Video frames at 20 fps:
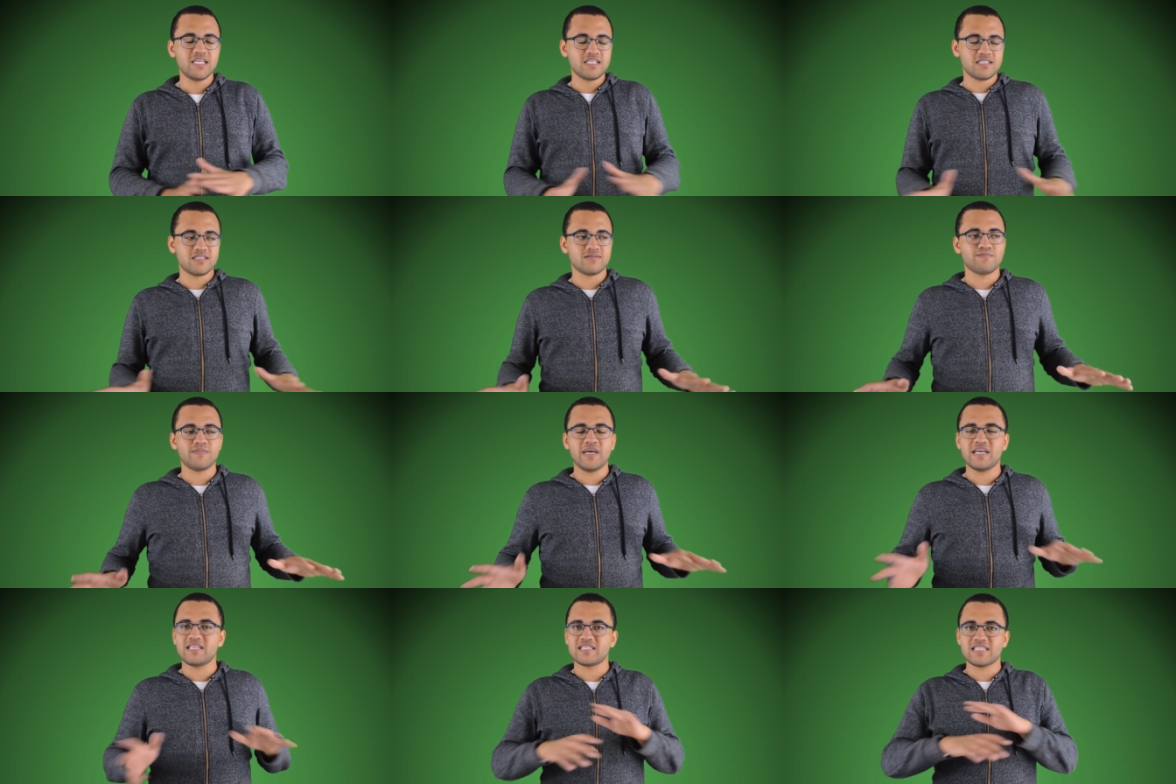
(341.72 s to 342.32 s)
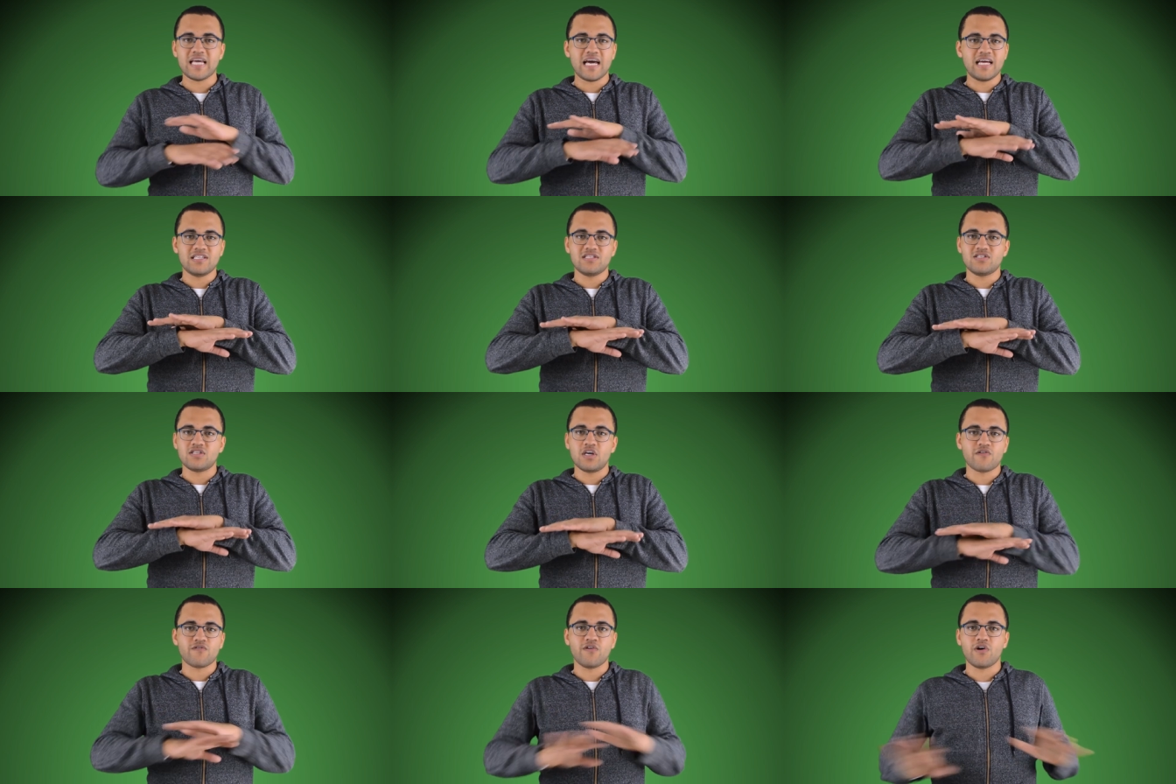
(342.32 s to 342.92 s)
this
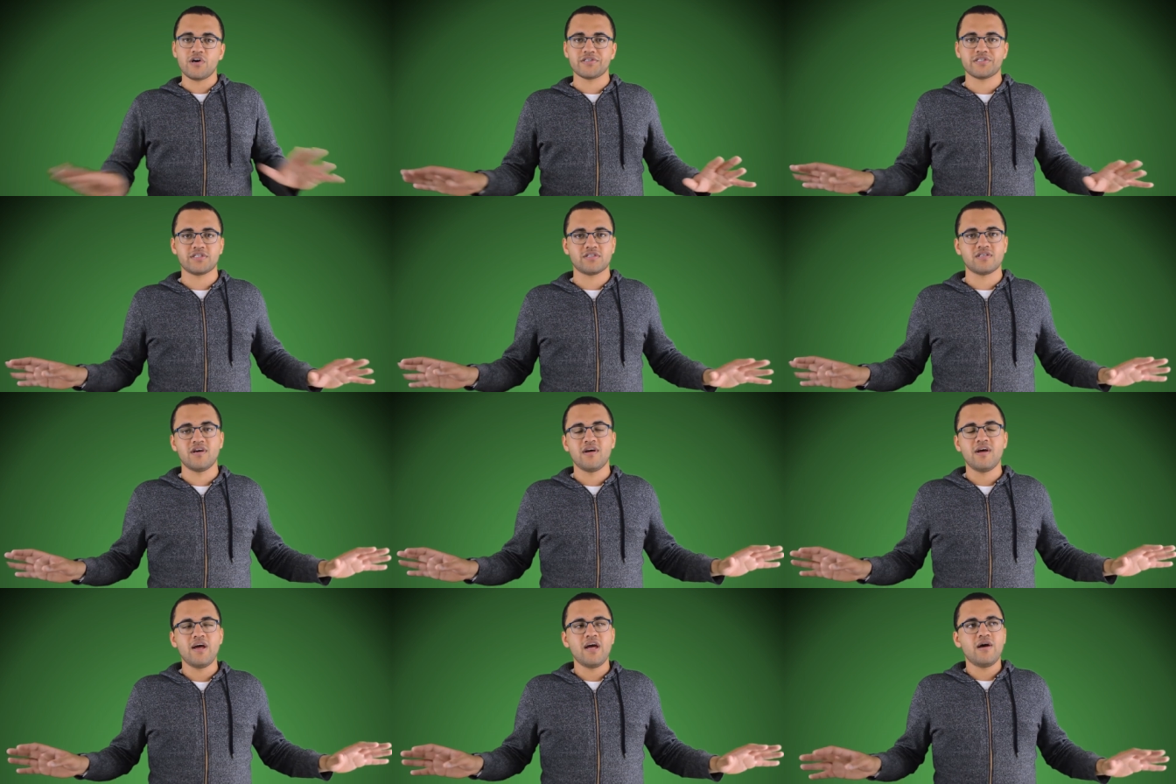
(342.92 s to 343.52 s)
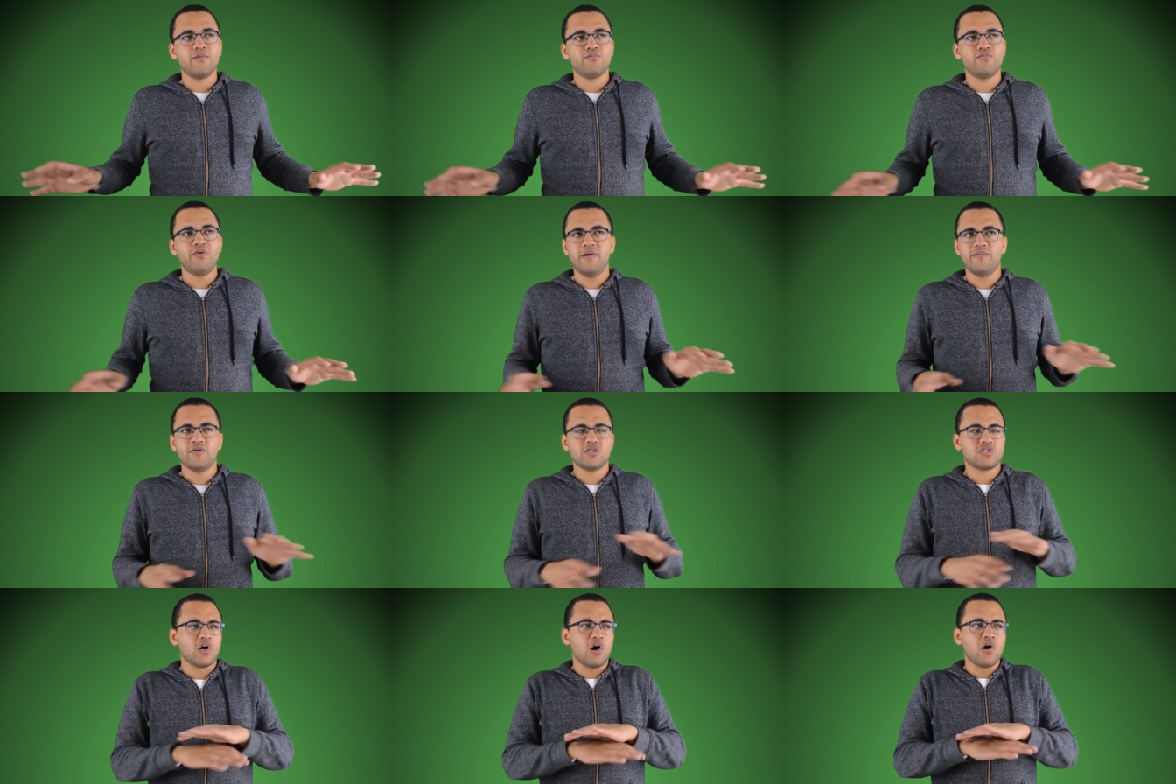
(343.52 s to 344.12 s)
extends across pretty
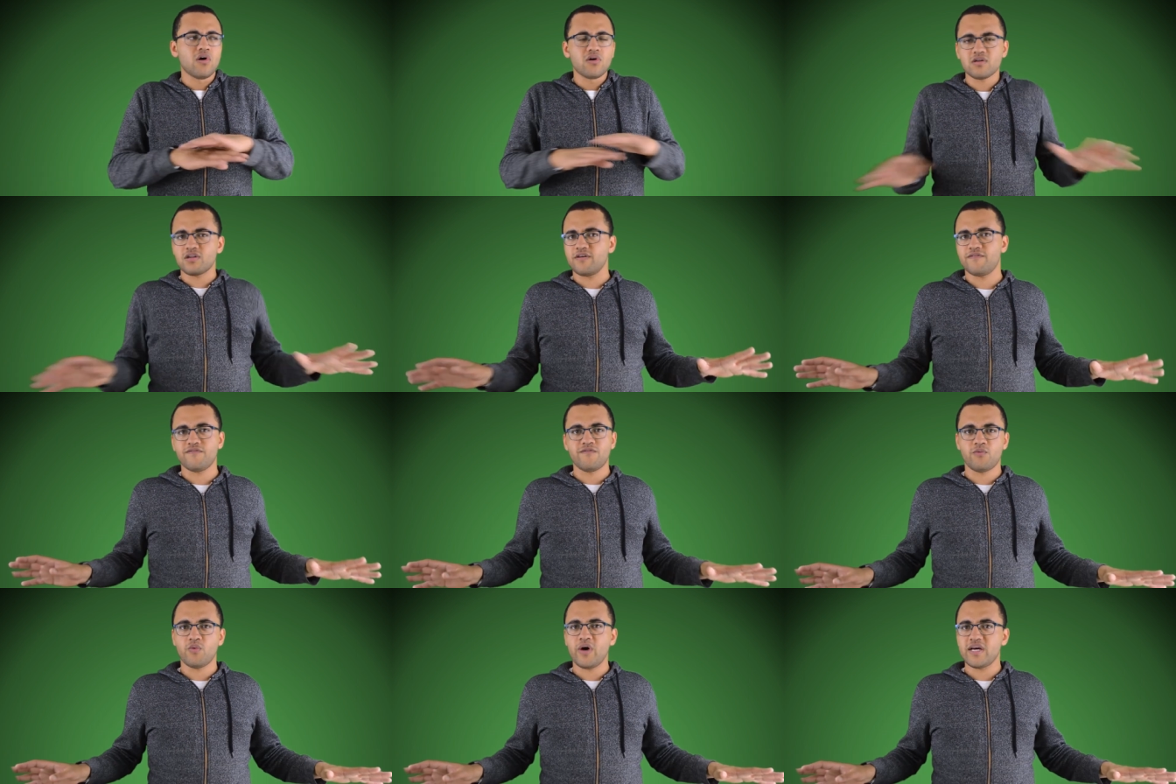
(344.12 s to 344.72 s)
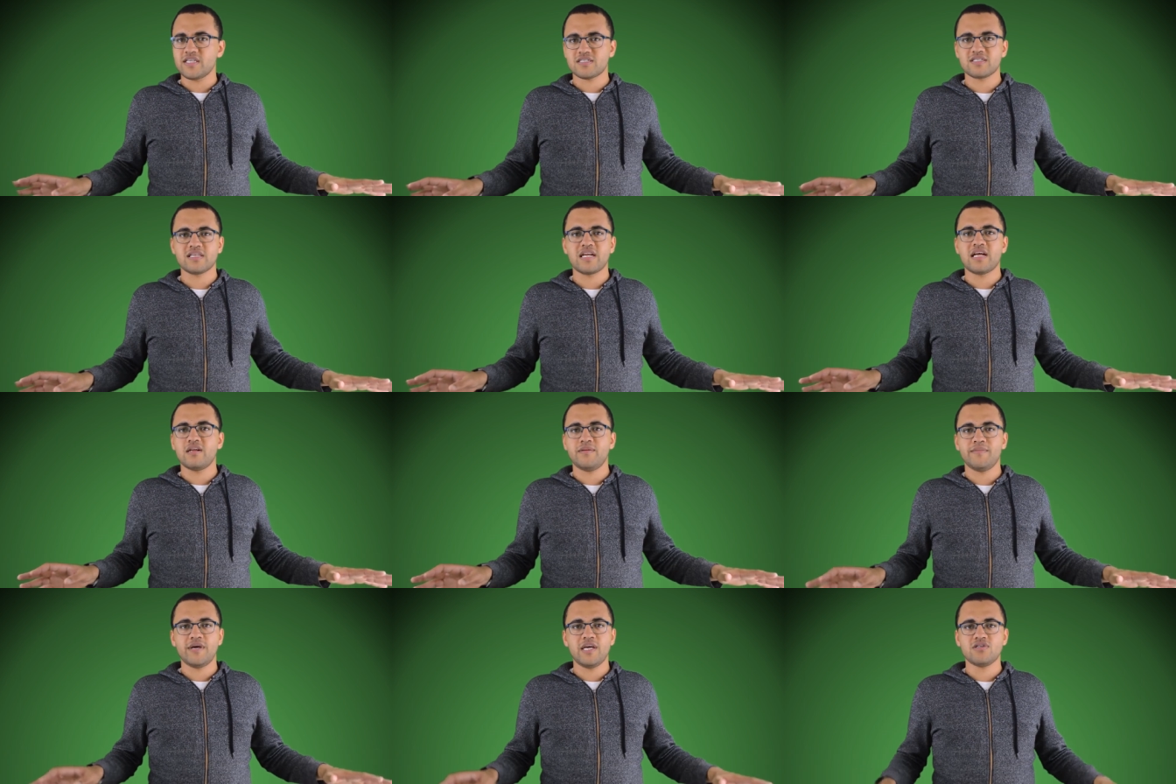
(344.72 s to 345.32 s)
much all of Western
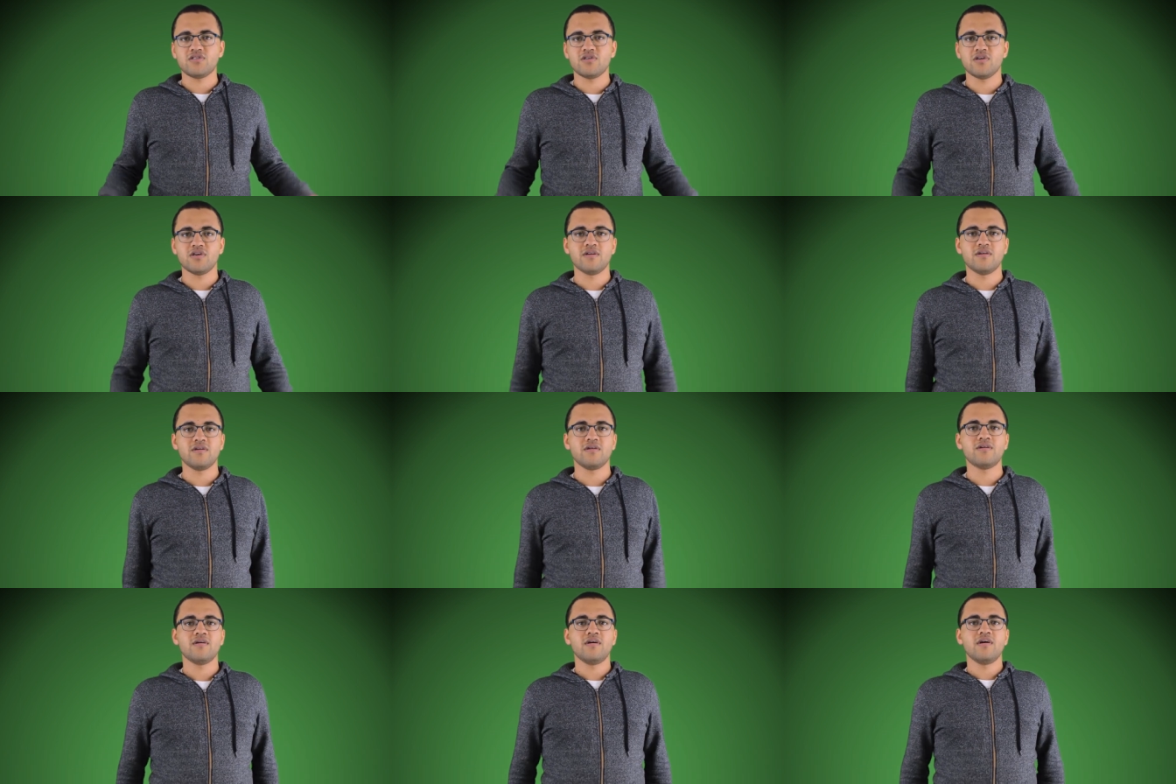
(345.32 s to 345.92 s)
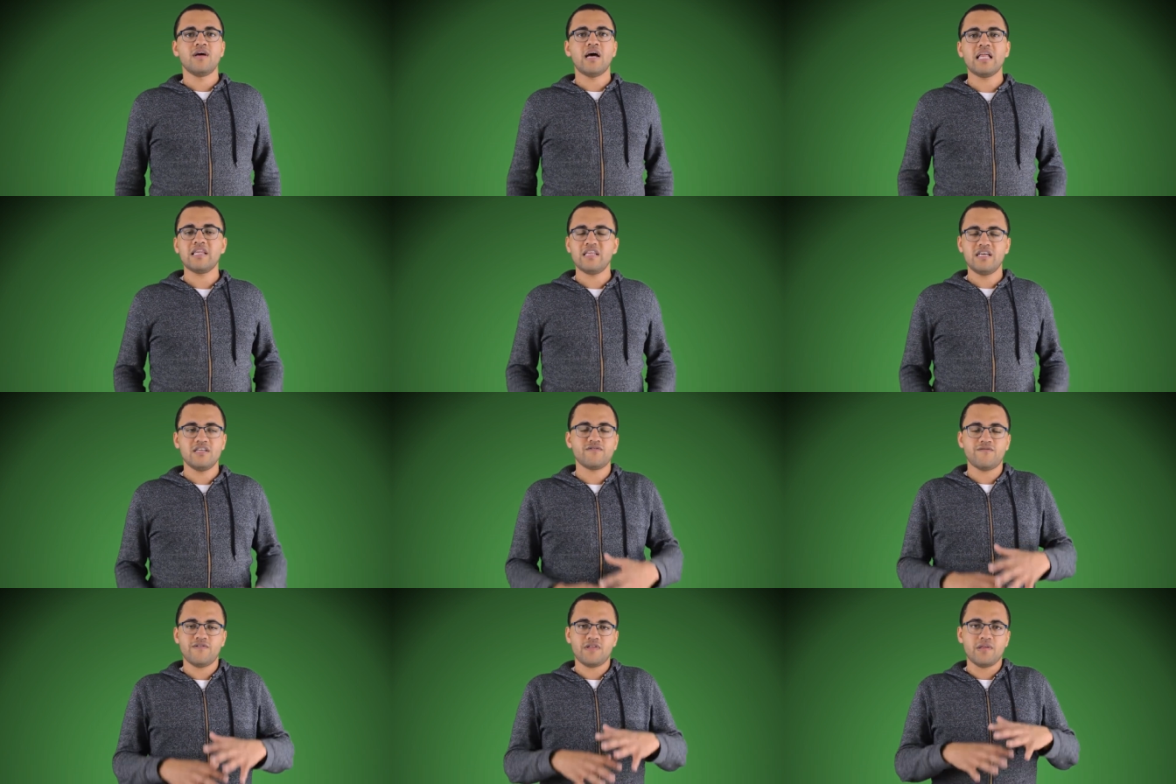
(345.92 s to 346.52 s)
animation, at
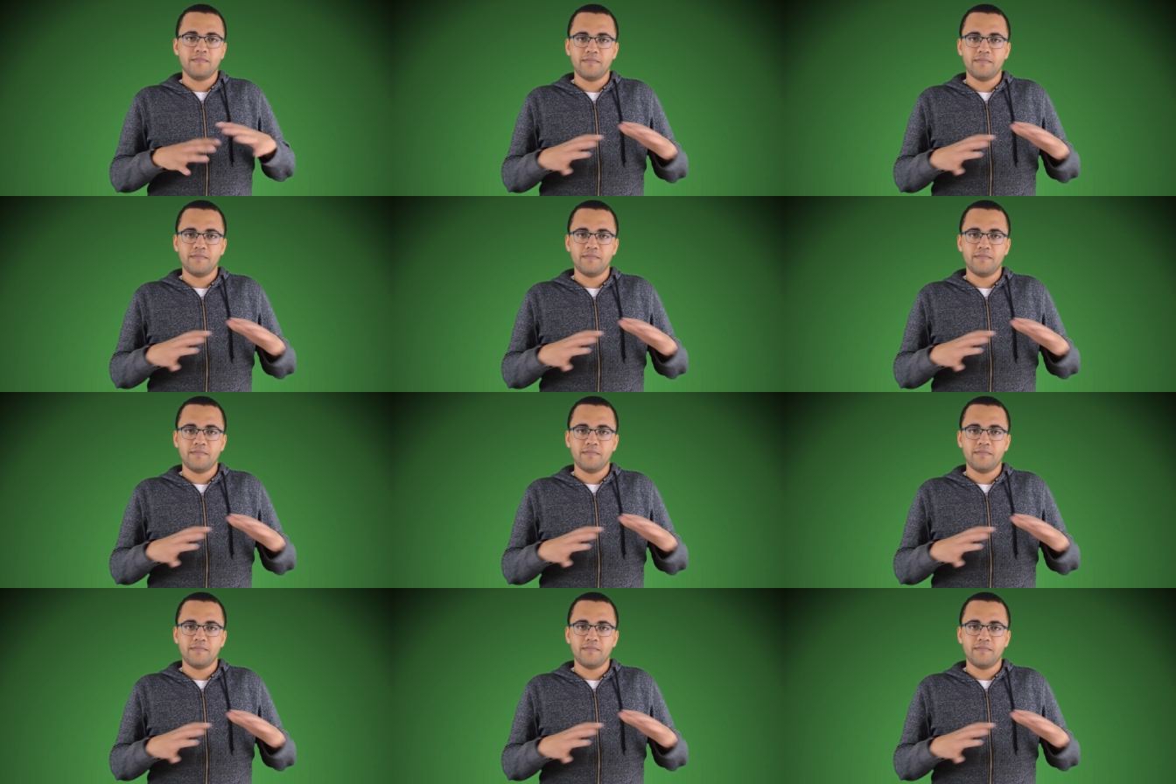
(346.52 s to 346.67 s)
least for the